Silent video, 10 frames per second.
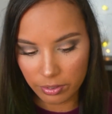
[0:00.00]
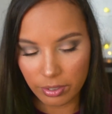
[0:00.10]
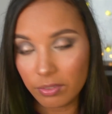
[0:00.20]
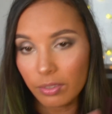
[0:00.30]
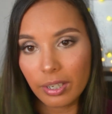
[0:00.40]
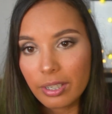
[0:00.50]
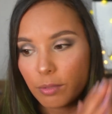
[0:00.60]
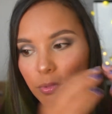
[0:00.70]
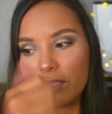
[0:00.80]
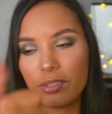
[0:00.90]
If you liked it,
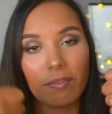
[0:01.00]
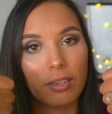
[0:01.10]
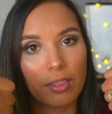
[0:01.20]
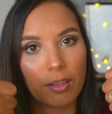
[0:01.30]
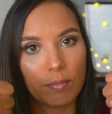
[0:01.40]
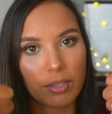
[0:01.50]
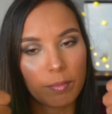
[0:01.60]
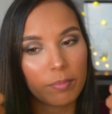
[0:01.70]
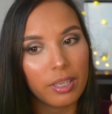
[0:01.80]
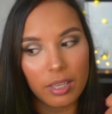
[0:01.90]
please give it a thumbs up
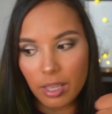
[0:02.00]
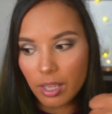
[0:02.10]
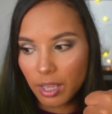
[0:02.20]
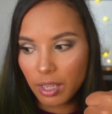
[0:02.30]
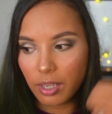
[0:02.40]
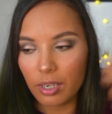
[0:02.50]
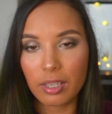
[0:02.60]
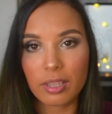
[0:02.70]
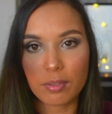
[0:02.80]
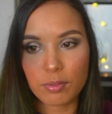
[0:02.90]
and hit
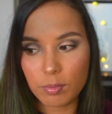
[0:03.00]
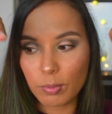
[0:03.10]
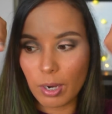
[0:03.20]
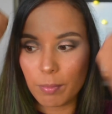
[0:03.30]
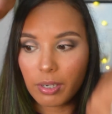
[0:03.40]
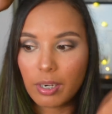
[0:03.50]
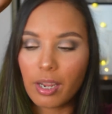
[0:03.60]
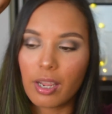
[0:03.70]
that subscribe button.